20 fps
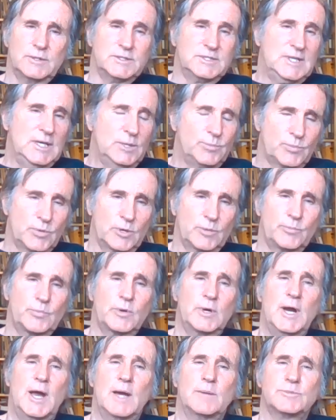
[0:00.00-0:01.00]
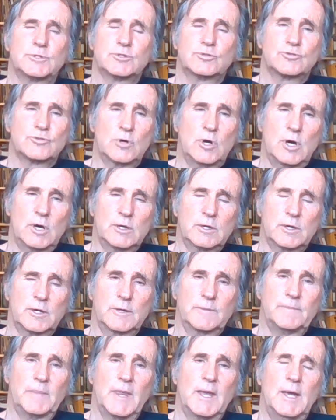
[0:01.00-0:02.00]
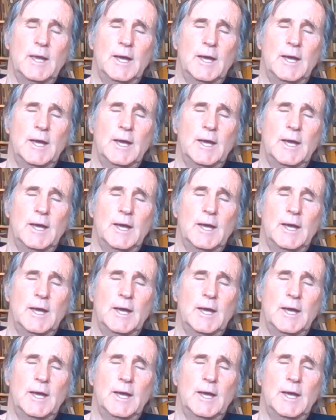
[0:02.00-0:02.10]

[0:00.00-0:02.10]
deeper, perhaps stronger